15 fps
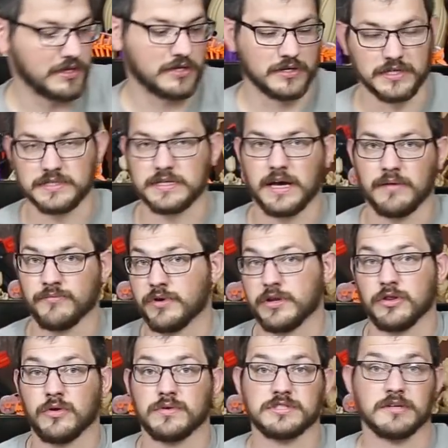because I'm
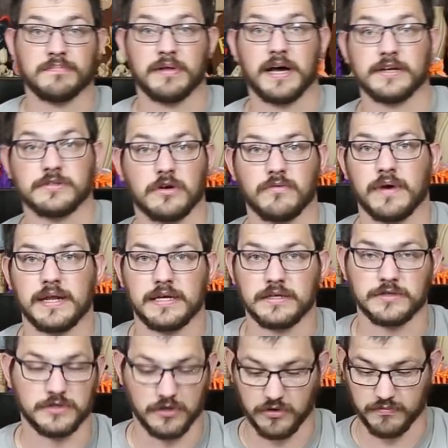running low on supplies already.
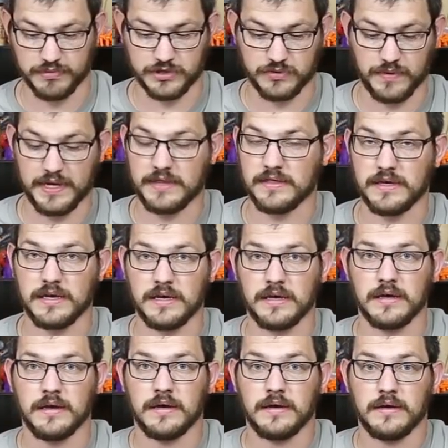So between
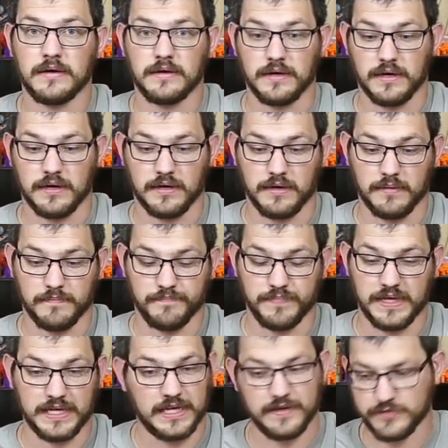the,
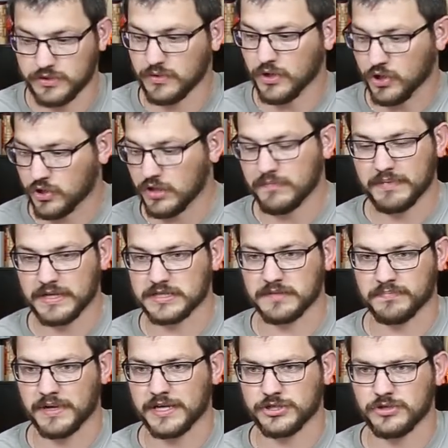it gives you a good bit of
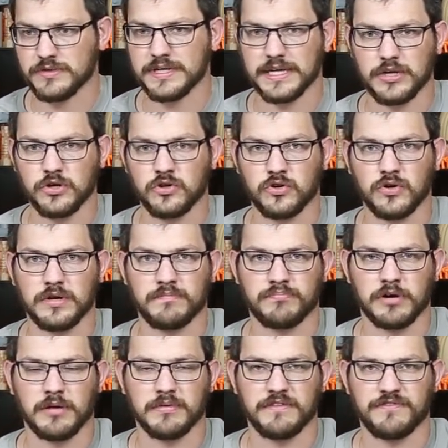supplies. You can get a good
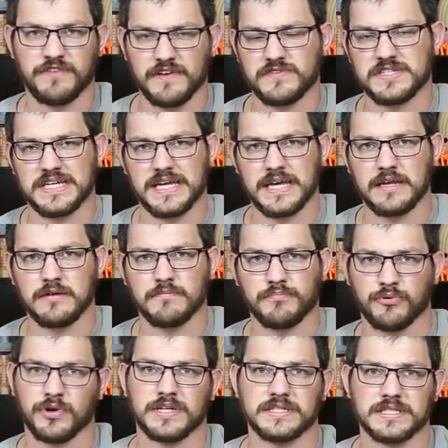probably 15
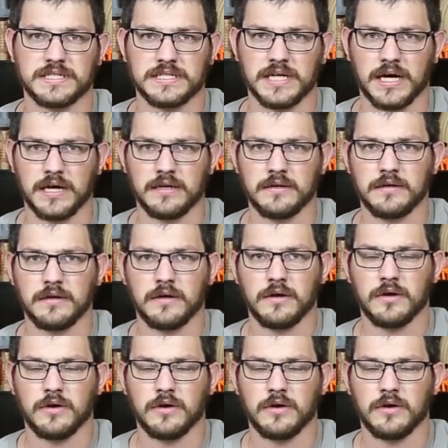prints done